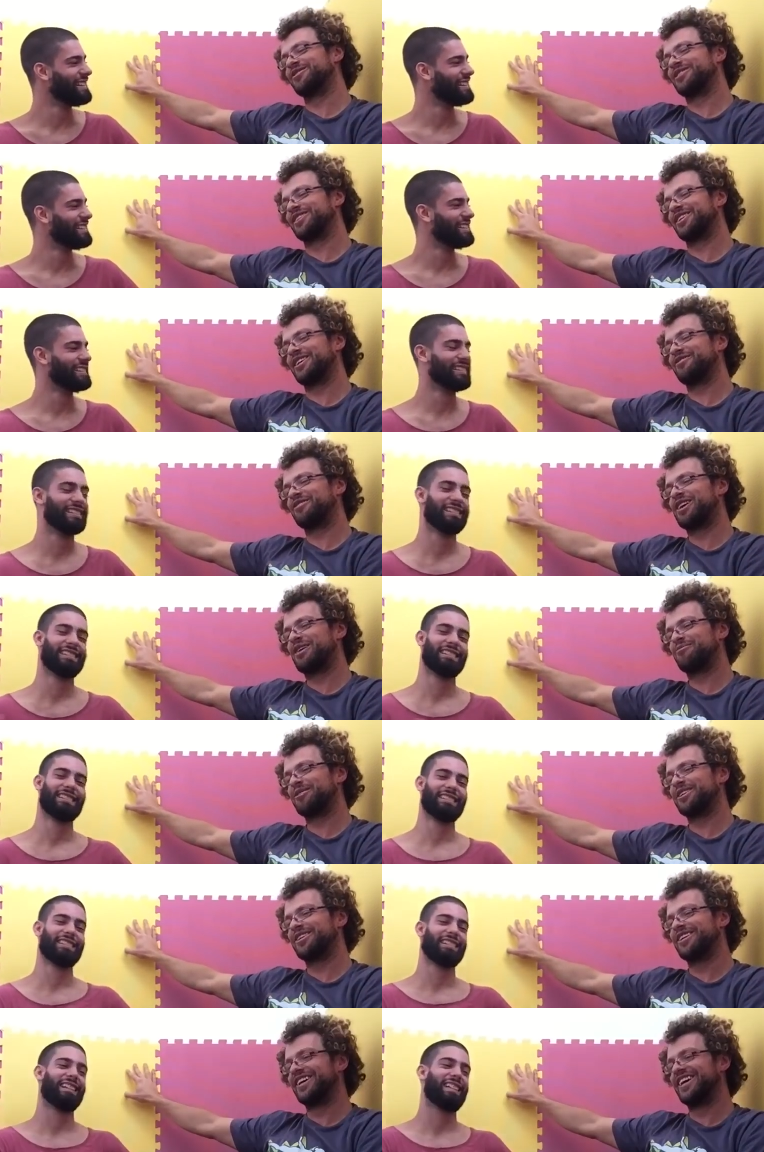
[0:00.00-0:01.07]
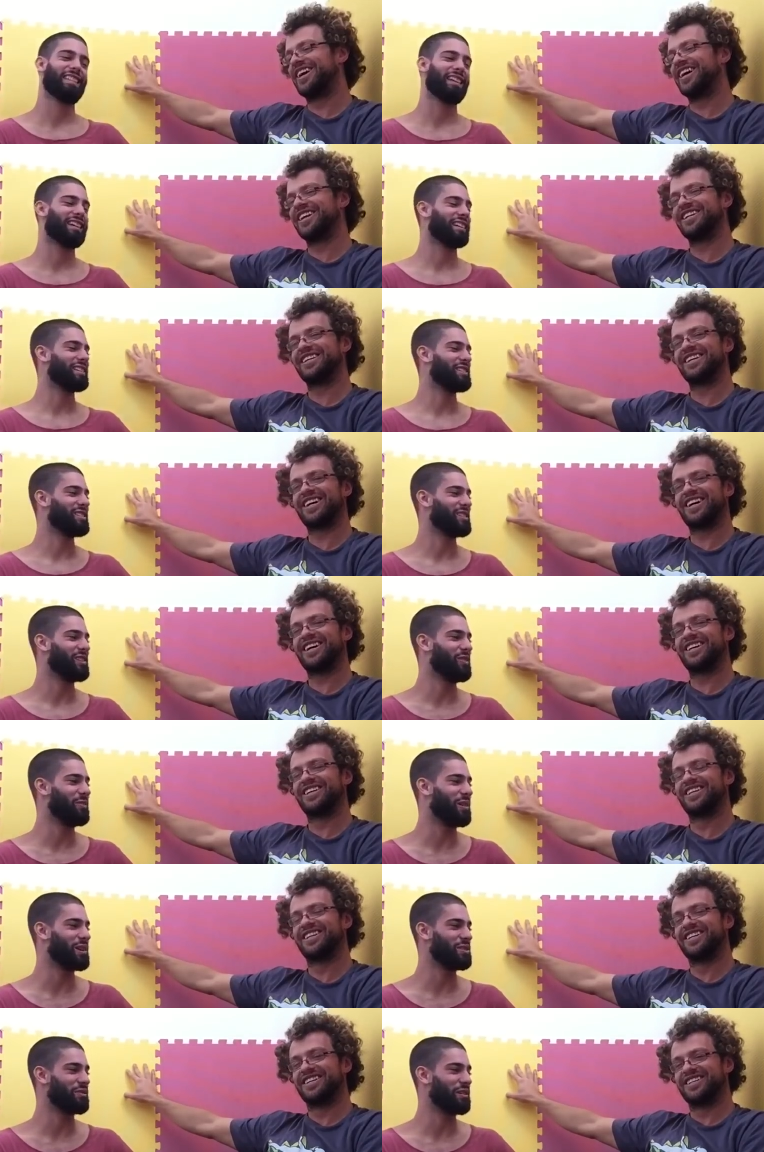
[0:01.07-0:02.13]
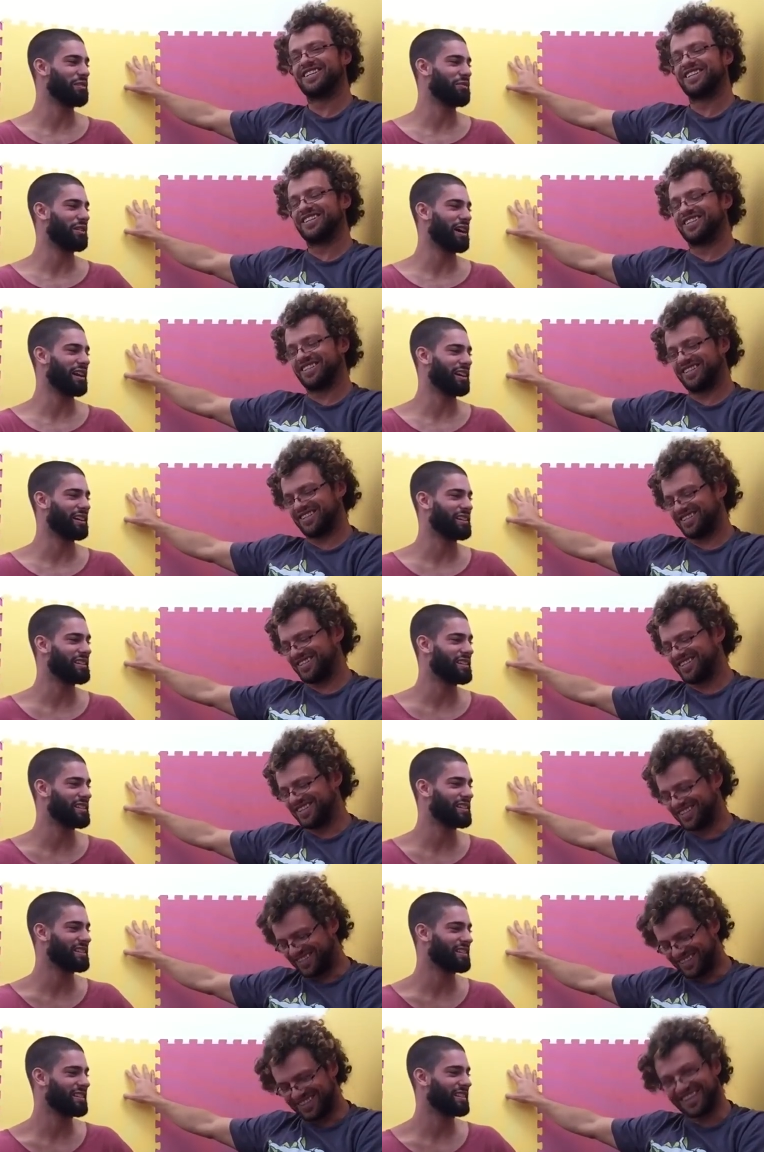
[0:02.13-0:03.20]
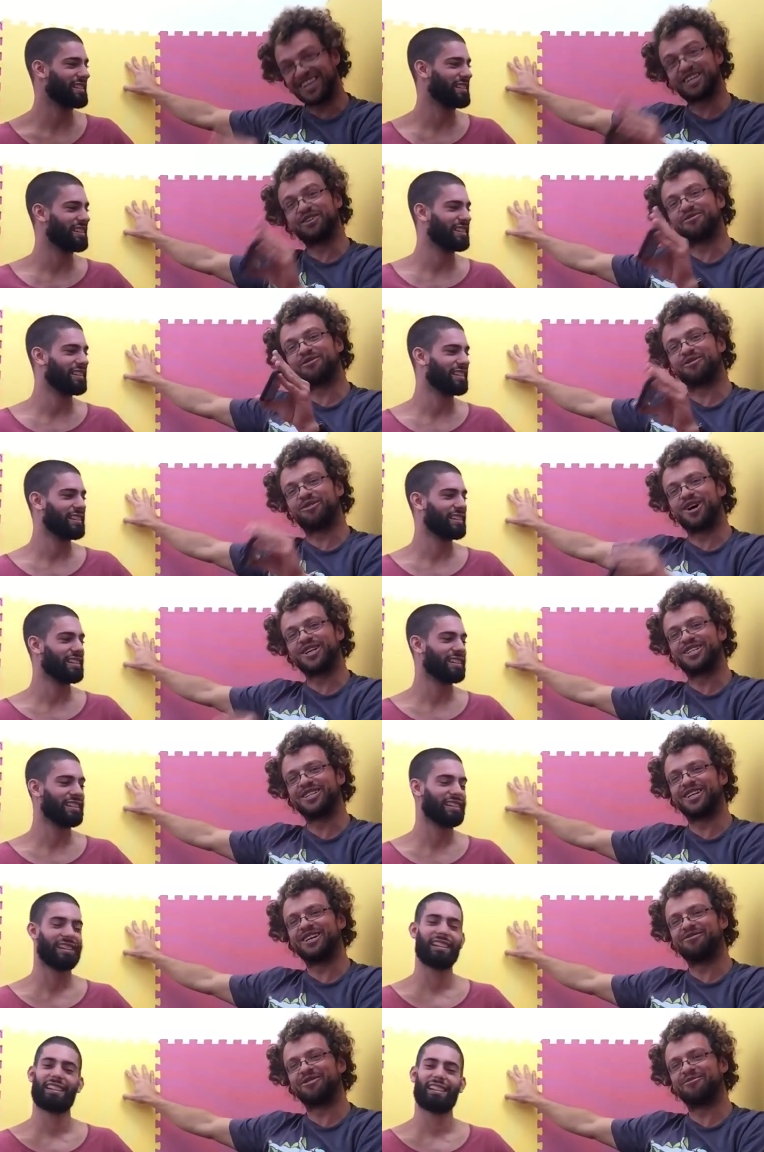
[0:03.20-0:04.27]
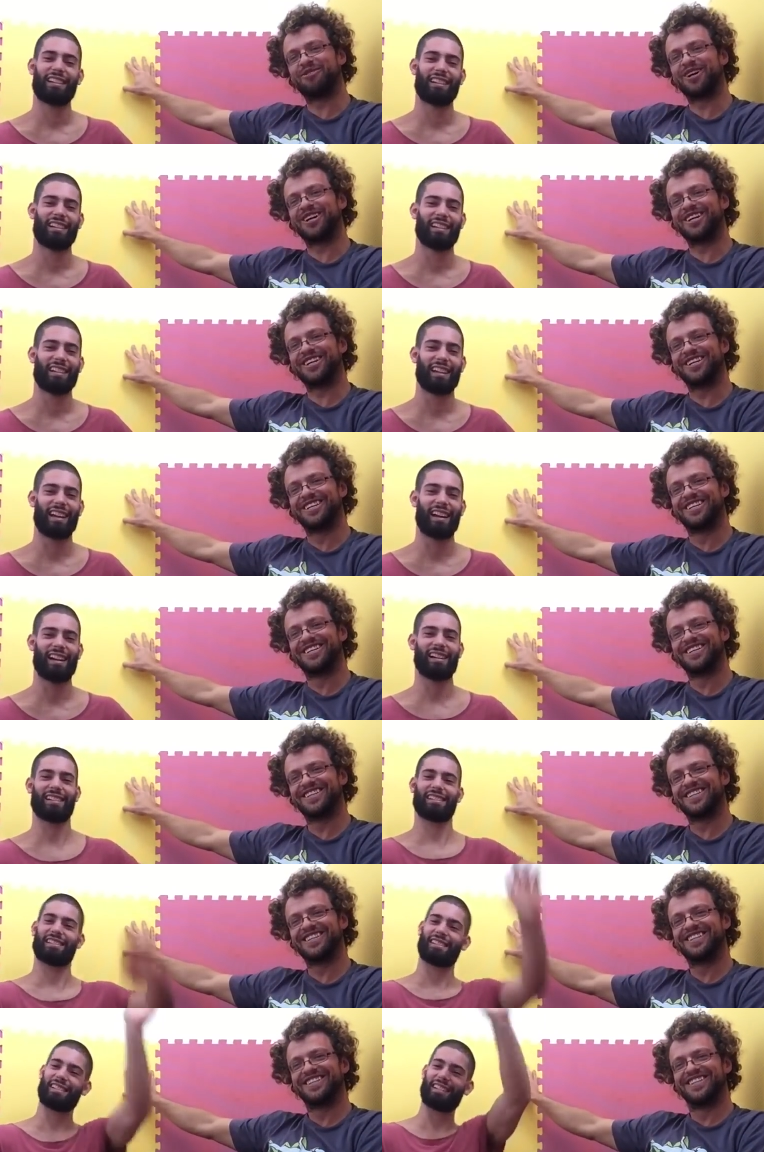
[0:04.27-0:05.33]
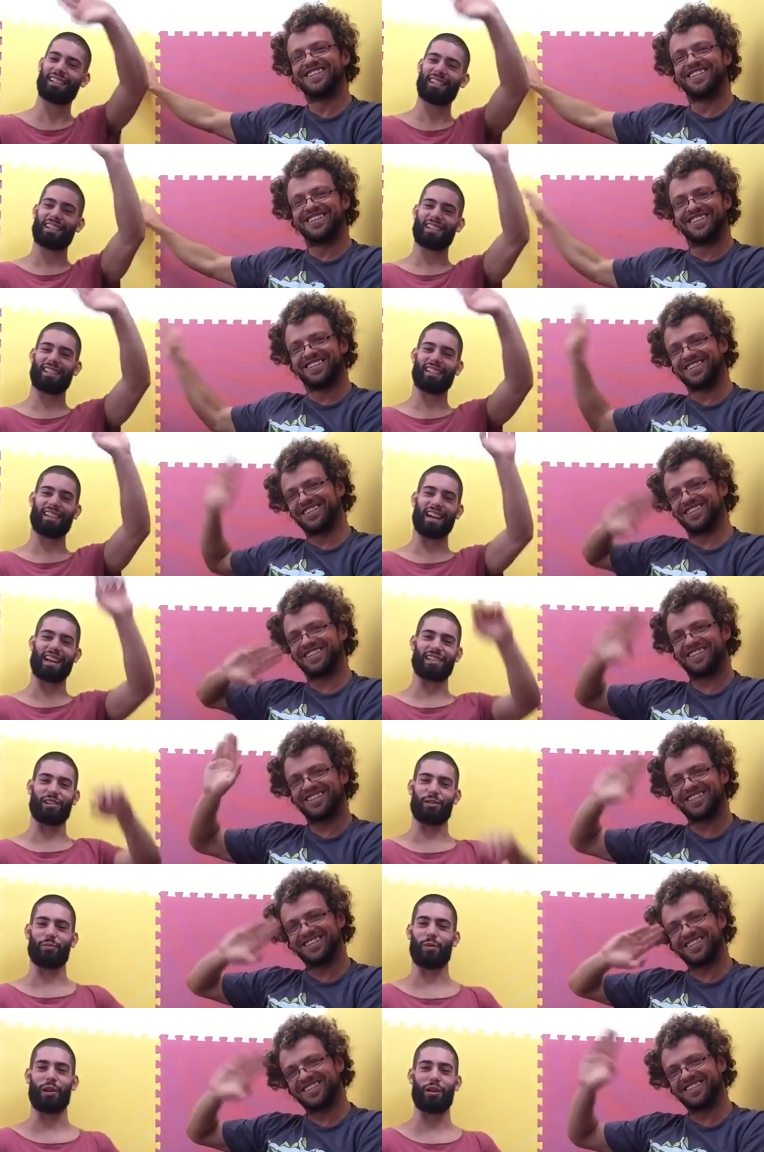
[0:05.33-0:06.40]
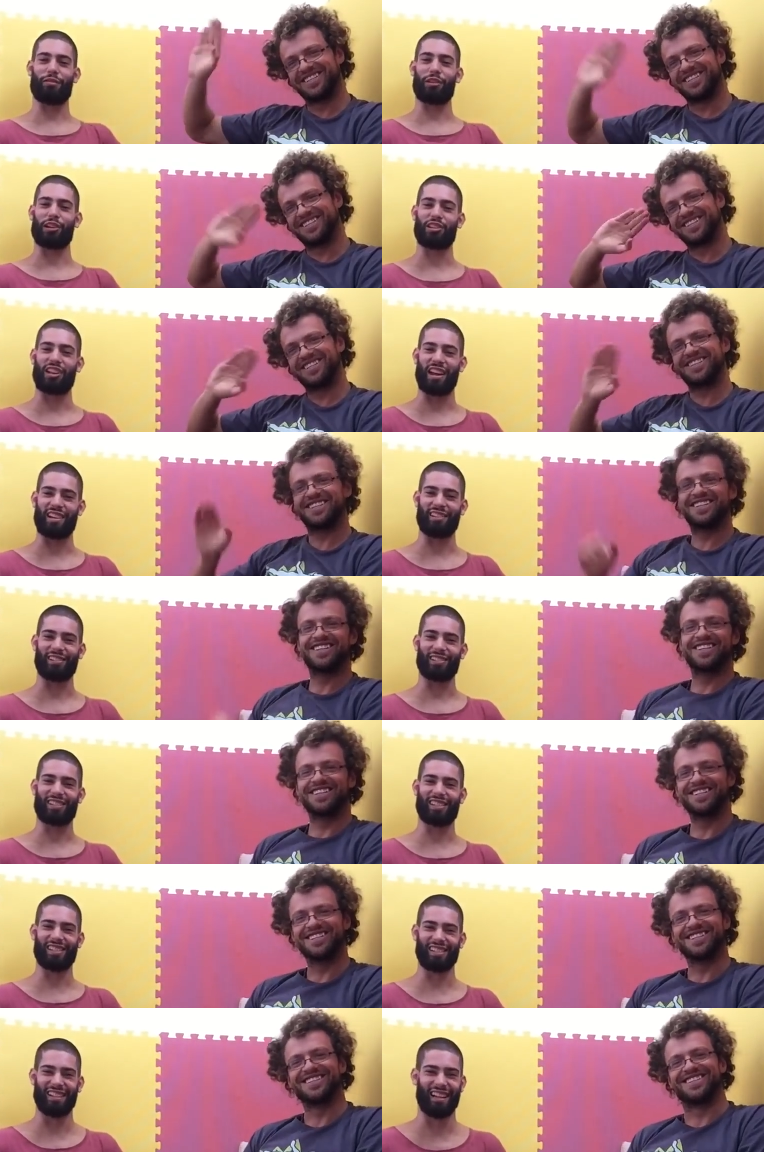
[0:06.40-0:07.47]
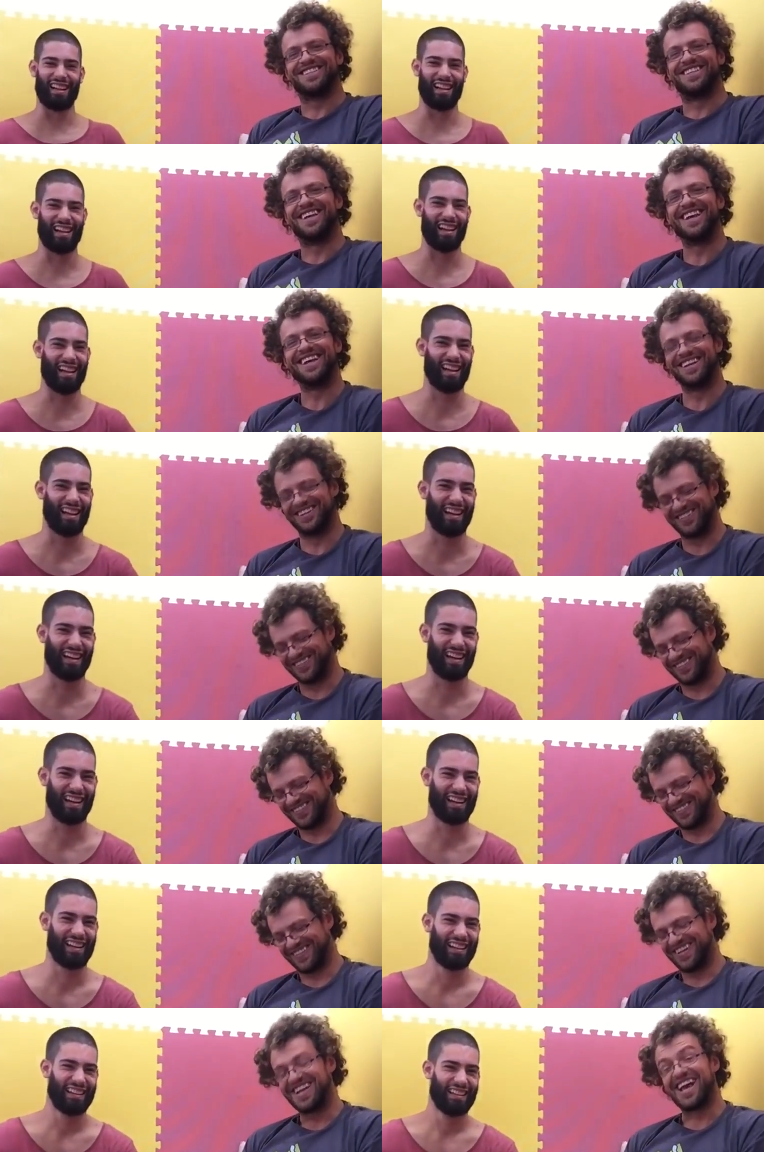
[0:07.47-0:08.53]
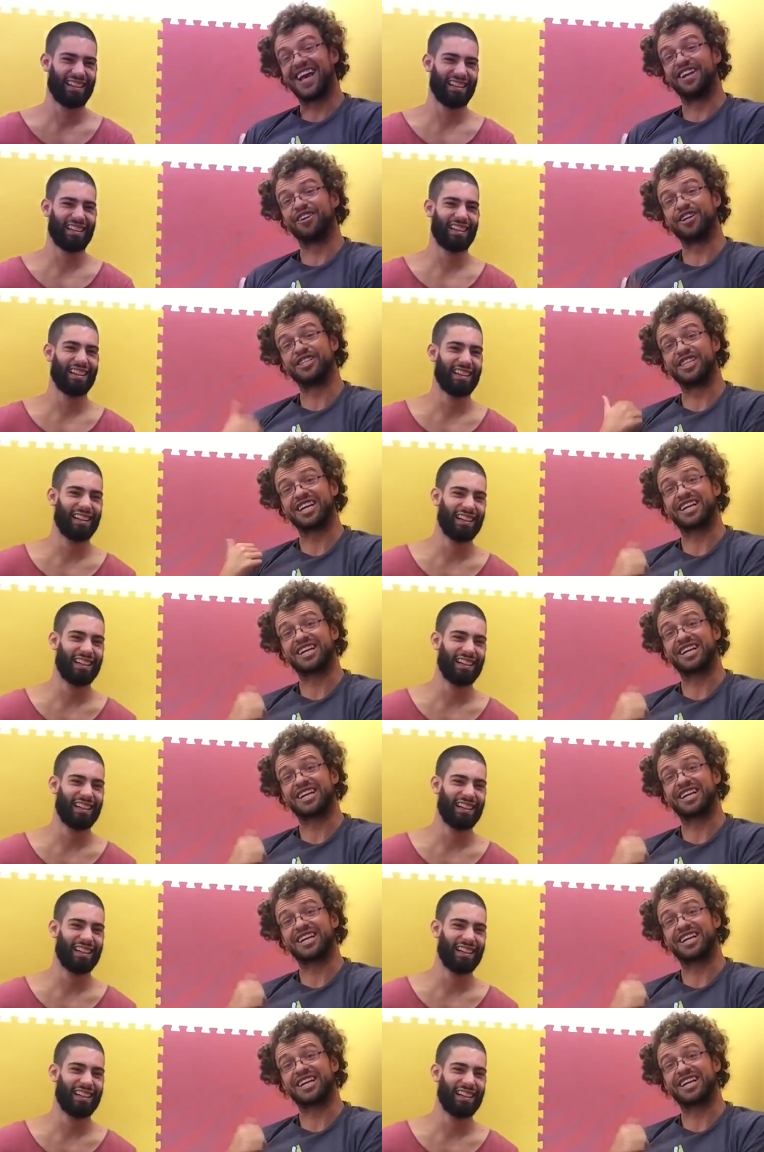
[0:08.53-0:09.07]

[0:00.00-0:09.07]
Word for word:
Speaker 1: today, Robin. And, thank you so uh, much for inviting us.
Speaker 2: Thank you for watching, everybody.
Speaker 1: Yeah, see you guys on one of our channels.
Speaker 2: And you can check